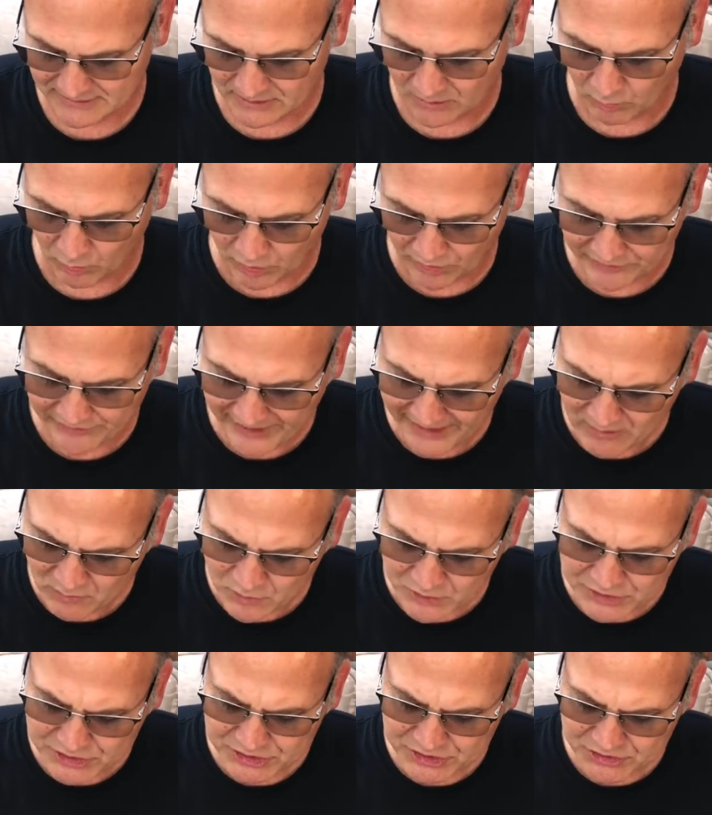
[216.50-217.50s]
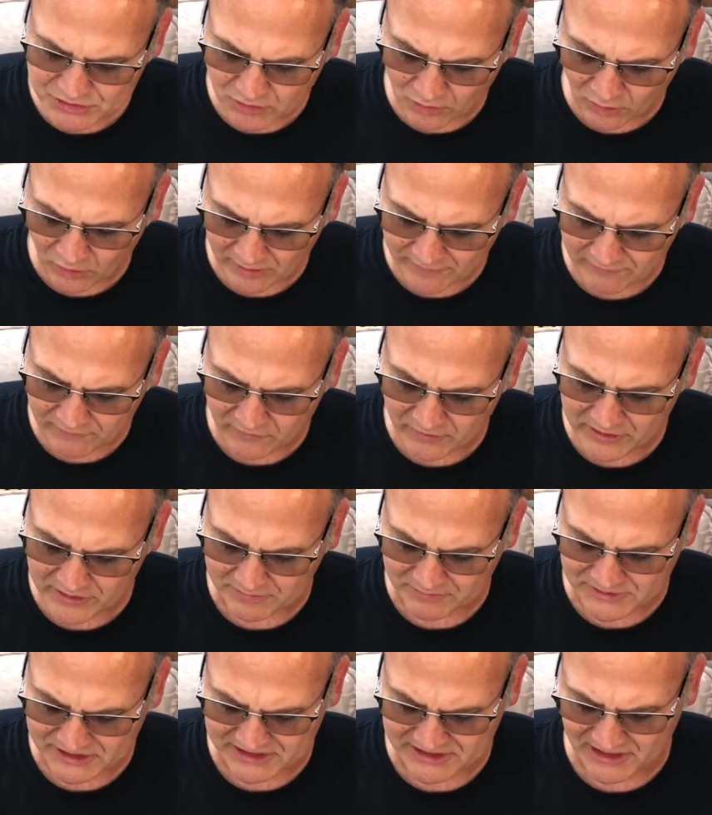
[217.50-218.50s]
Will they restore it for
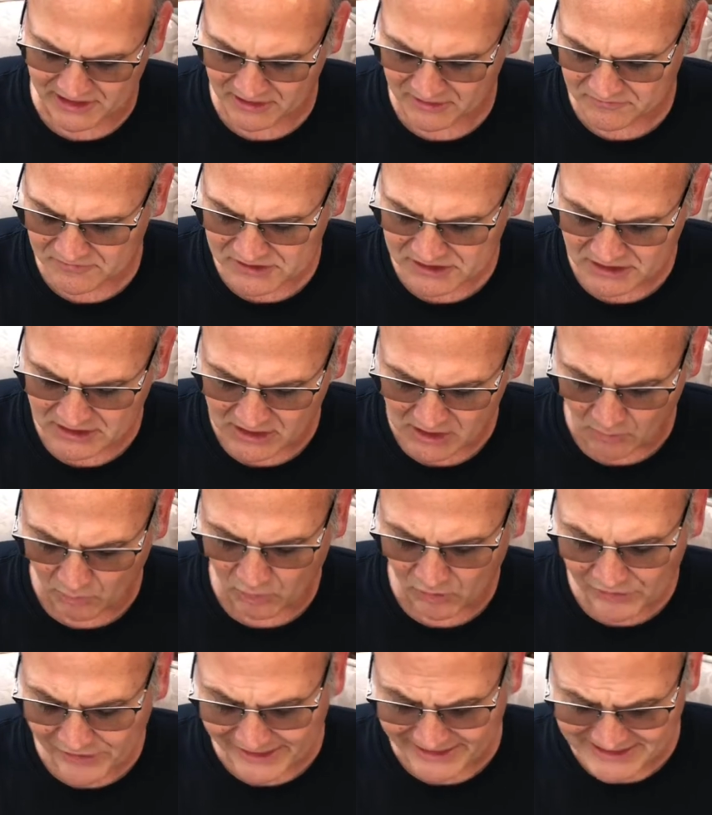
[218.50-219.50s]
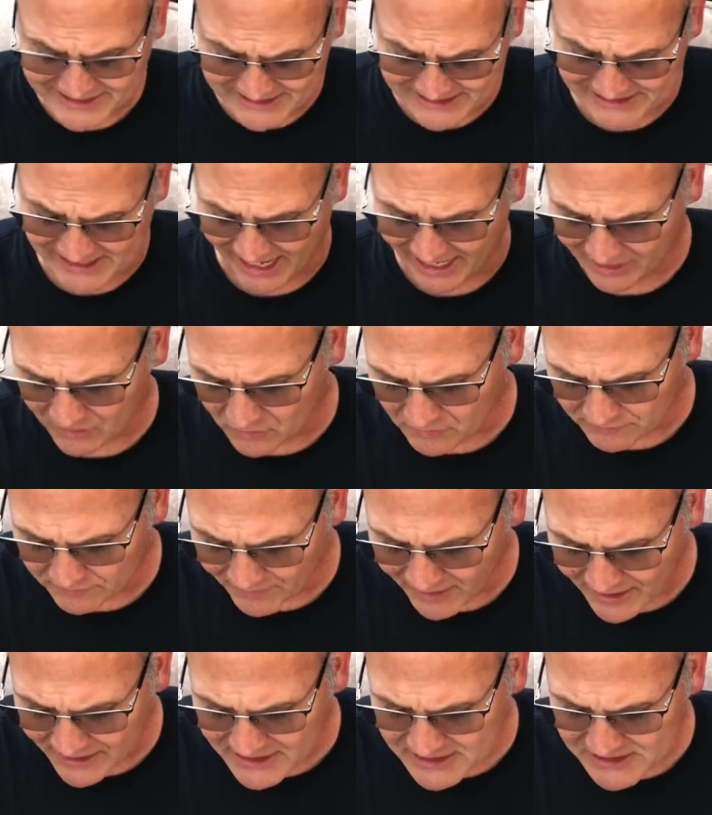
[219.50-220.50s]
themselves? Will they
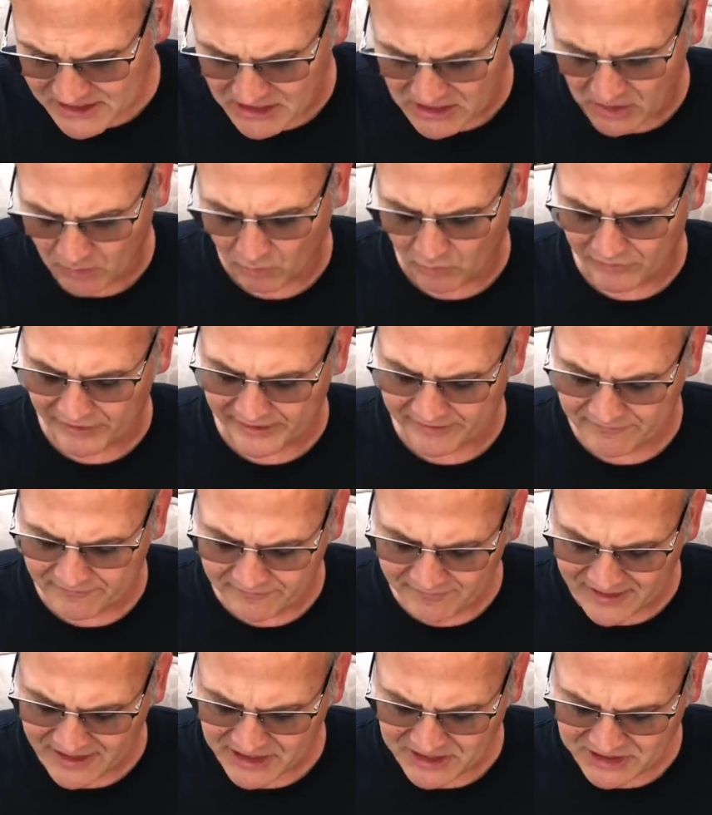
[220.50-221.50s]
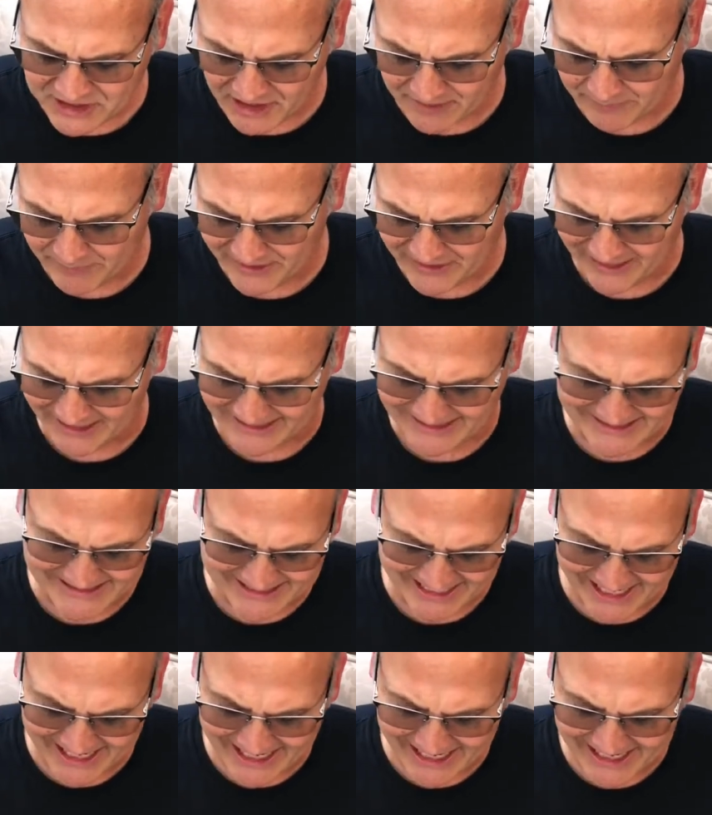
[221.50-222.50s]
sacrifice? Will they finish up in a
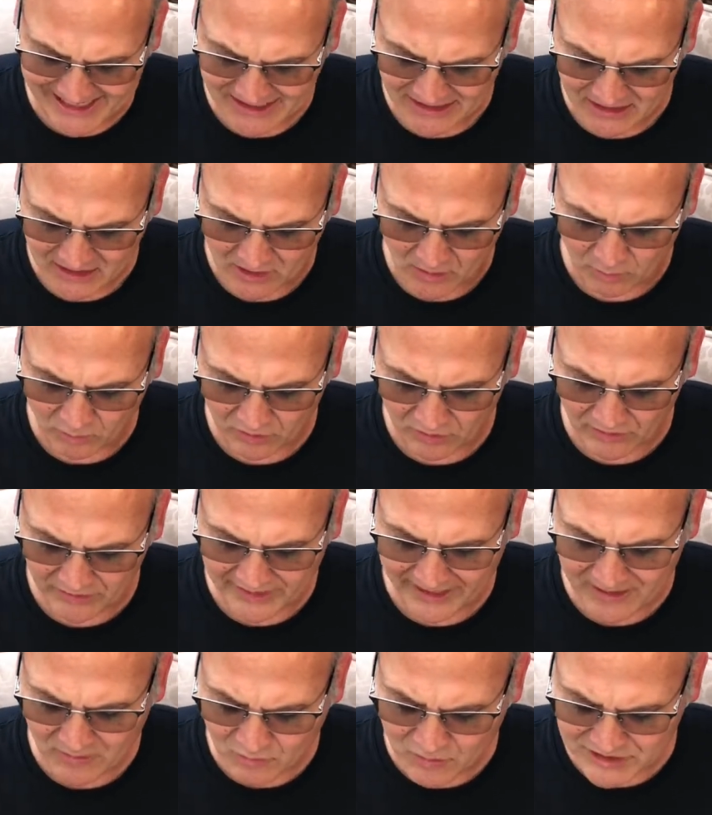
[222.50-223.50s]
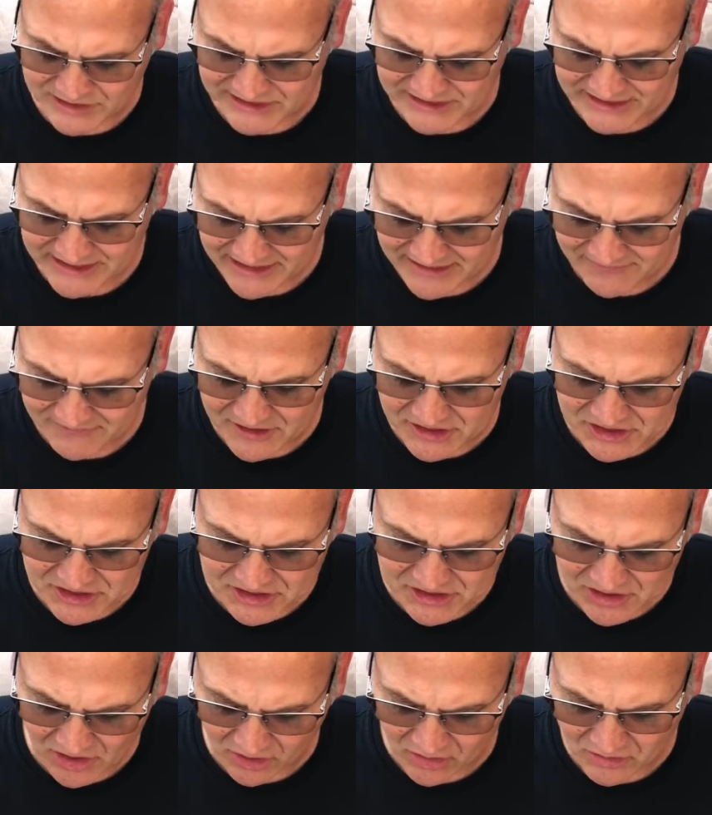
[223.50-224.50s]
day? Will they receive the
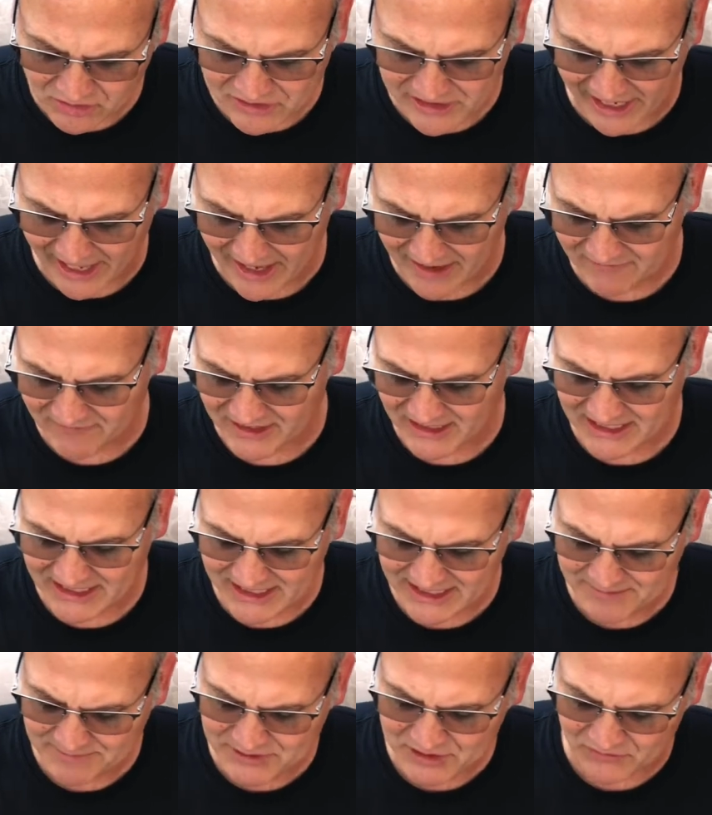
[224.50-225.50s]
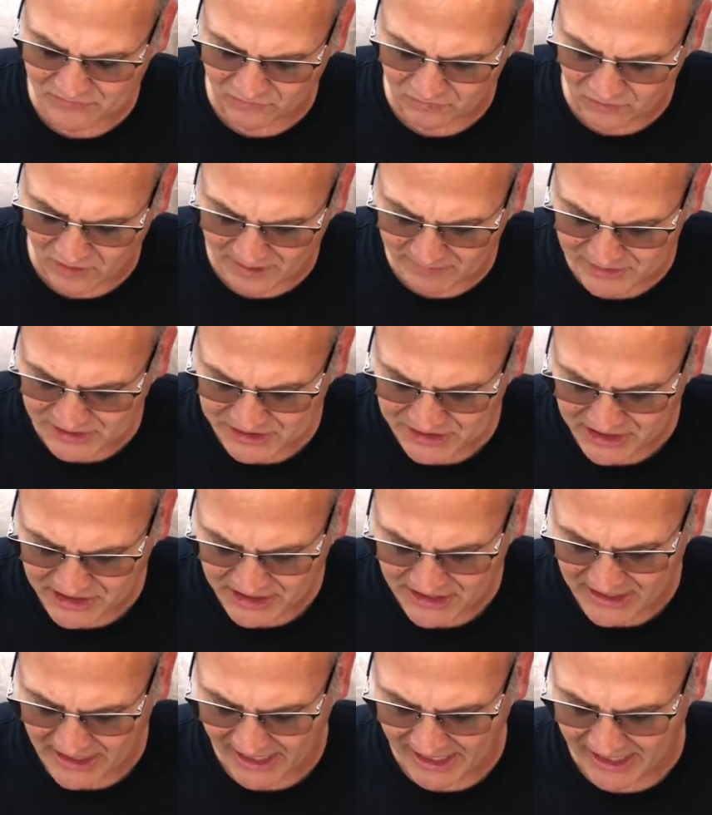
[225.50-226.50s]
stones out of the heaps of rubbish,
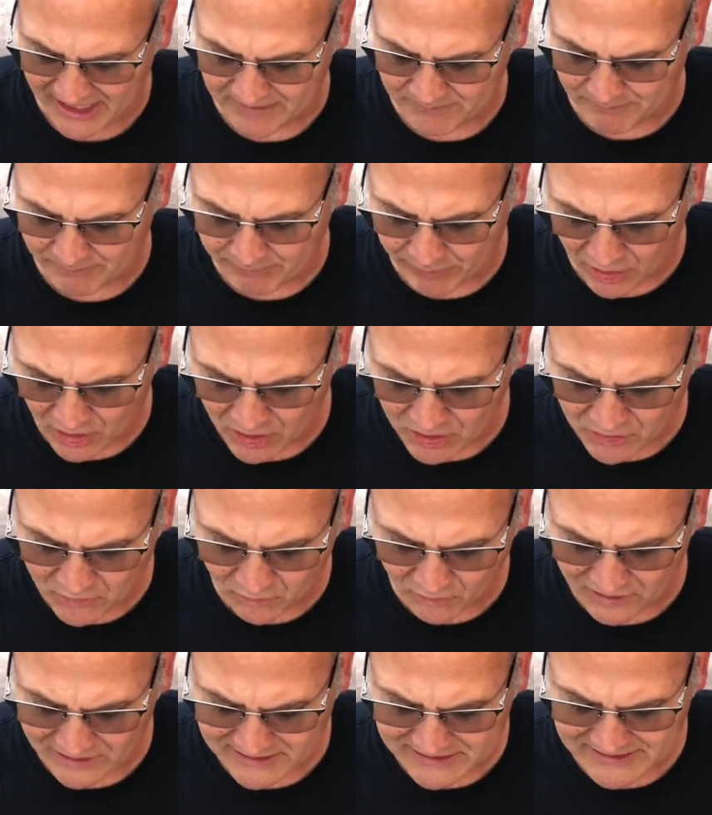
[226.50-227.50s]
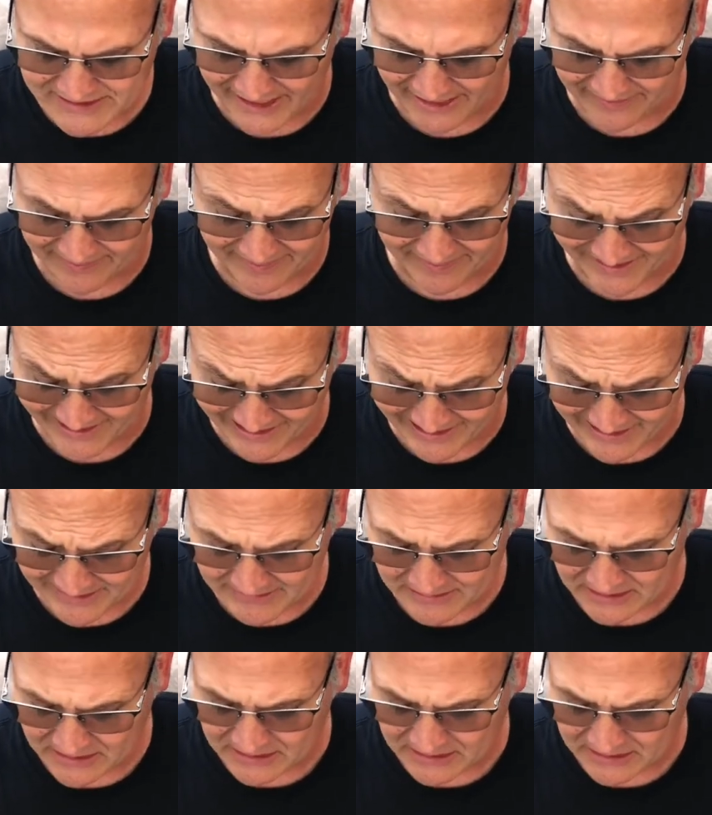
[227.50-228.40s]
and burned ones at that?'